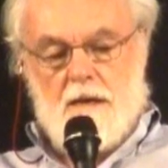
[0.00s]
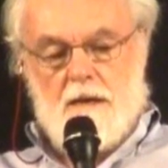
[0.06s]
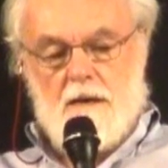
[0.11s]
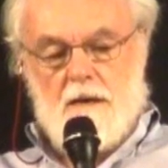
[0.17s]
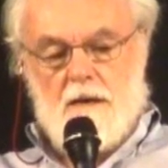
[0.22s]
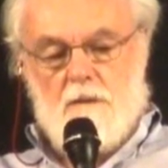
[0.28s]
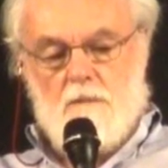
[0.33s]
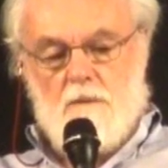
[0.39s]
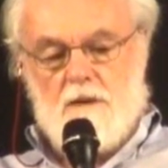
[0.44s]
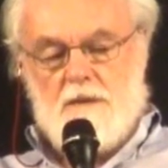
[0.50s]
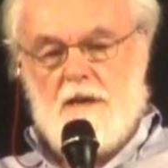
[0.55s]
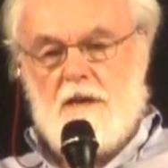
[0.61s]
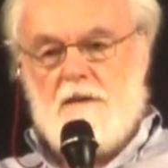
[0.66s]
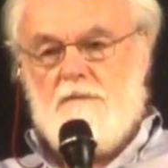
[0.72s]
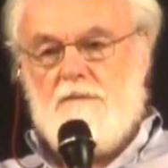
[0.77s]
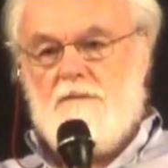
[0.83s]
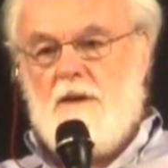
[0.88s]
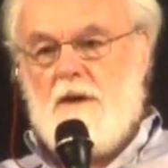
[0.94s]
What
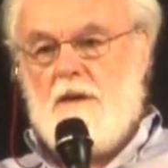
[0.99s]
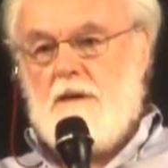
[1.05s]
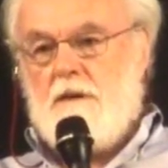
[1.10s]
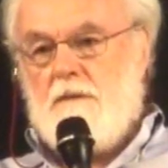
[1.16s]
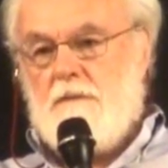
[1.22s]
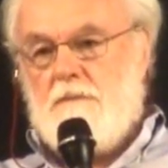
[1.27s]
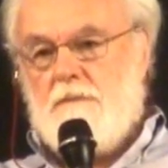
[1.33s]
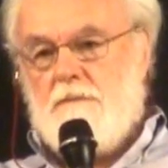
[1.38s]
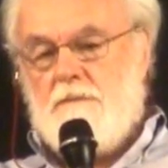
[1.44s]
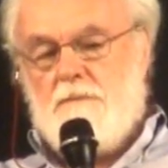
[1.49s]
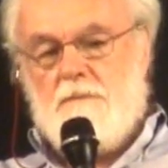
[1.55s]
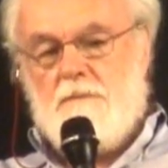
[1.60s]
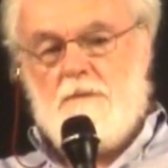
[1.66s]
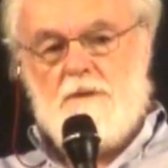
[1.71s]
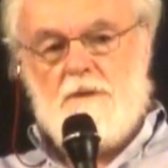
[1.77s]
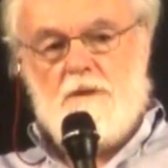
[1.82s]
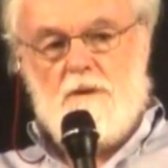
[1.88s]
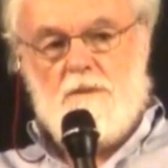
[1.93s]
then followed
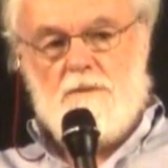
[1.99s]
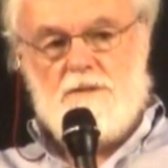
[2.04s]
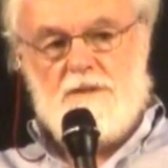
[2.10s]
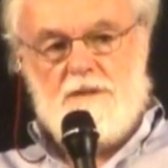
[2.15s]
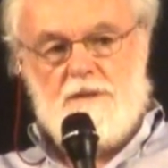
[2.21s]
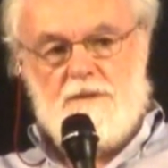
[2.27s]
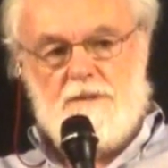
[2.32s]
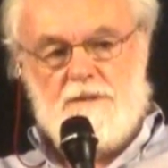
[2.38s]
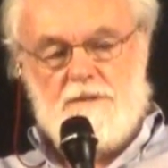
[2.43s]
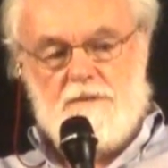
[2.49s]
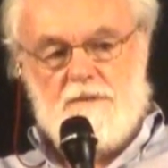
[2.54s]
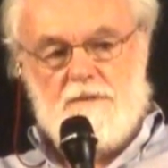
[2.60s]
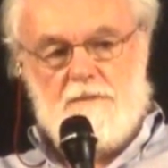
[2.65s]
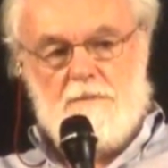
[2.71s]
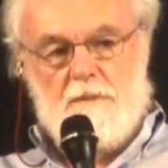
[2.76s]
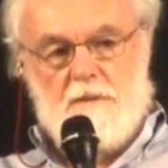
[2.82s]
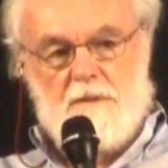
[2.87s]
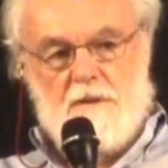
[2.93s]
were a whole series
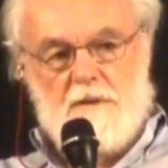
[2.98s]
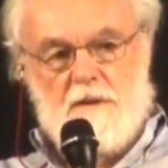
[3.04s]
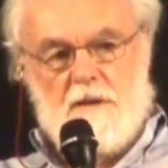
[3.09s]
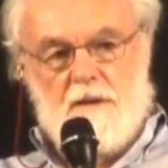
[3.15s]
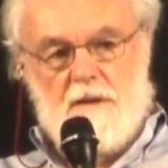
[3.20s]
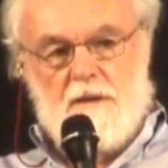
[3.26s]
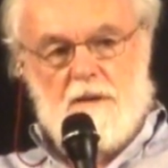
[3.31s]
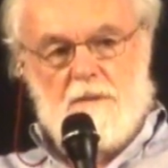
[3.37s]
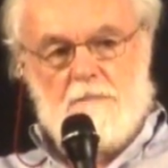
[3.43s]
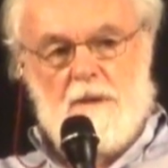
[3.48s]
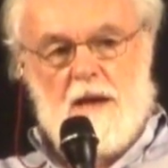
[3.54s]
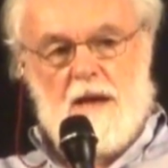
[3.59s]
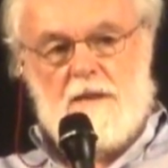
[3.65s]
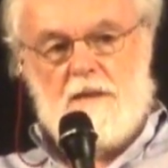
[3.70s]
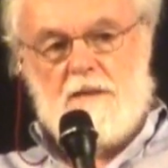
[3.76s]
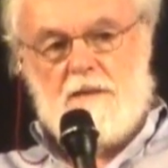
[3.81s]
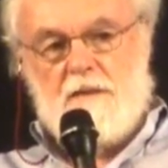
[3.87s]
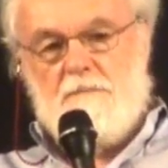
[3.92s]
of
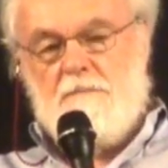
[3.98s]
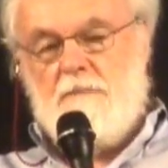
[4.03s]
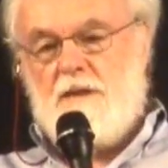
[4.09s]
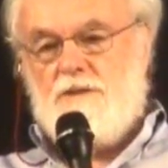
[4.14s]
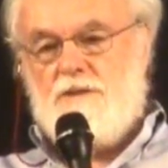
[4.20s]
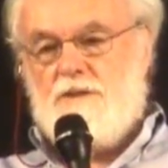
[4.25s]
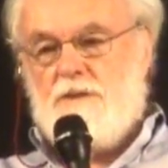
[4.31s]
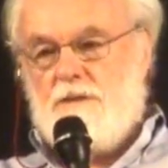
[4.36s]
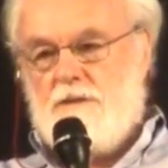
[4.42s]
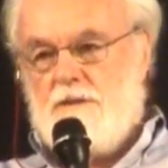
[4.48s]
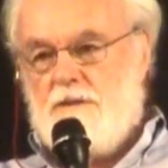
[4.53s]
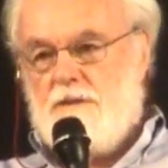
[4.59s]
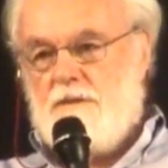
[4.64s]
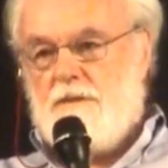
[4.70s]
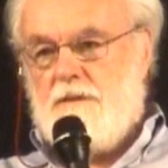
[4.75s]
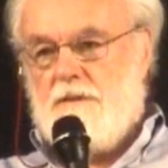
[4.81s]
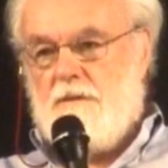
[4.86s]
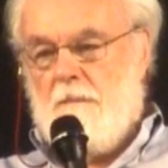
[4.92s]
panic
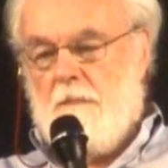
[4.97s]
measures